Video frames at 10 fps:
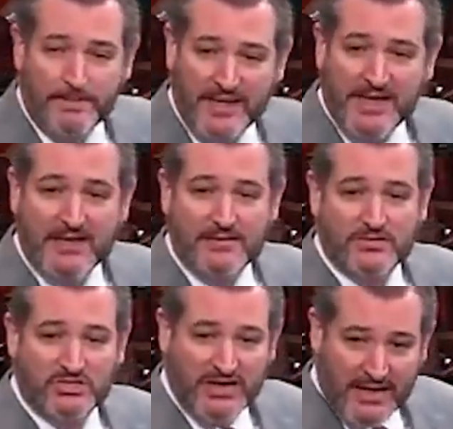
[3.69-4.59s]
paying
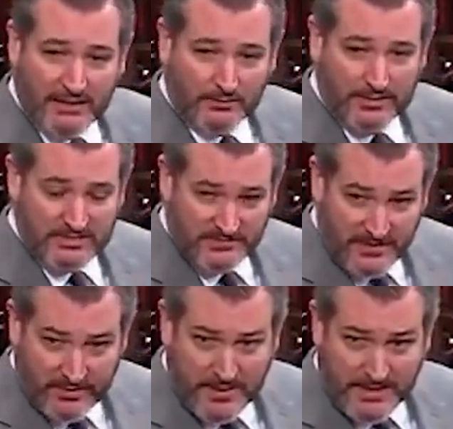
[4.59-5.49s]
the salaries of
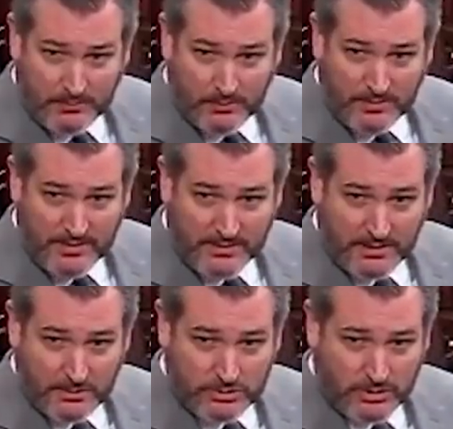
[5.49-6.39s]
every man and woman in the
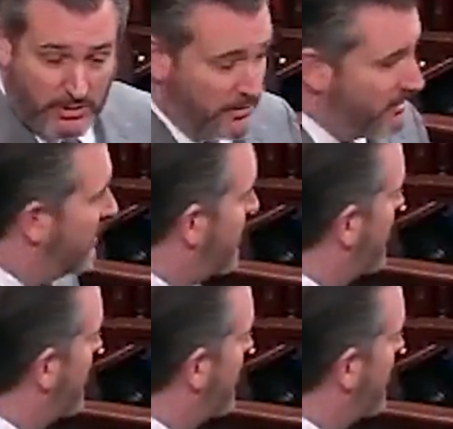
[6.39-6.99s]
Coast Guard